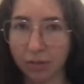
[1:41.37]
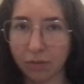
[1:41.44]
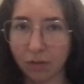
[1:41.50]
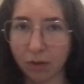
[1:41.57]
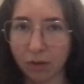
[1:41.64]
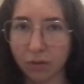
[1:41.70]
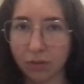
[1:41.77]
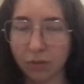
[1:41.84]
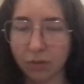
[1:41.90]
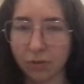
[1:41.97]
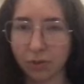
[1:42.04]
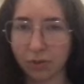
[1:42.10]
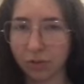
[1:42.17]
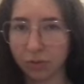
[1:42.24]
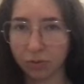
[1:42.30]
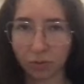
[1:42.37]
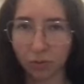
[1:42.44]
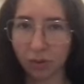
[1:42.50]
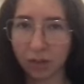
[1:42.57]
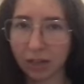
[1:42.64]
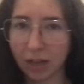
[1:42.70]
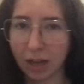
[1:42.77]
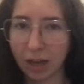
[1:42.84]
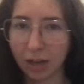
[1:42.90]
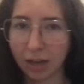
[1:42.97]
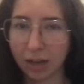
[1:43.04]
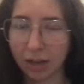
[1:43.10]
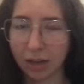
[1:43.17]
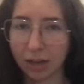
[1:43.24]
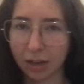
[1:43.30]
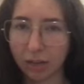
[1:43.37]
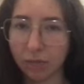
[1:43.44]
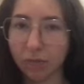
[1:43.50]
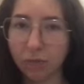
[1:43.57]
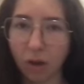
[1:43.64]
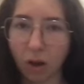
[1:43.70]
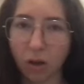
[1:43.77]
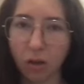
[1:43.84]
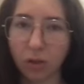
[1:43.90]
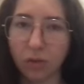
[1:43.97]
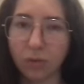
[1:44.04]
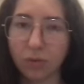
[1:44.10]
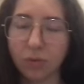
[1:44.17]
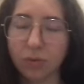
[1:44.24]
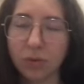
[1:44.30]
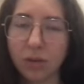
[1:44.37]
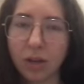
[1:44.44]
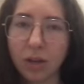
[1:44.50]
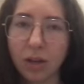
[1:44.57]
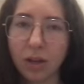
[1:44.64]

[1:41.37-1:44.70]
follows a storyline. Like, it follows